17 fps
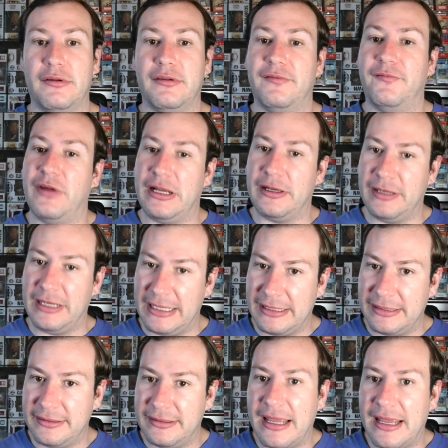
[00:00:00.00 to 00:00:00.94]
It's very
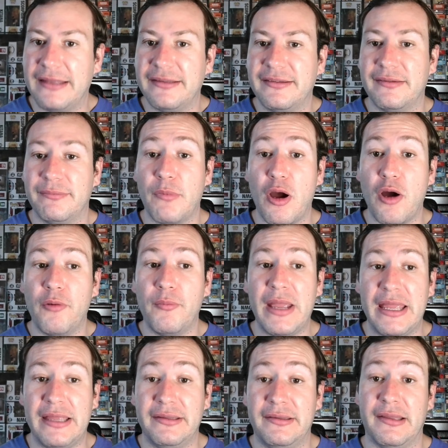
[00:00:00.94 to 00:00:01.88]
intense
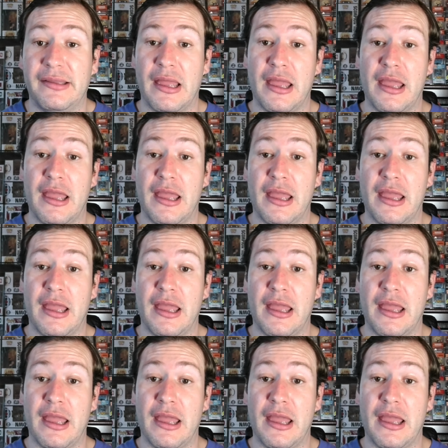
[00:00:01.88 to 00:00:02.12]
moments.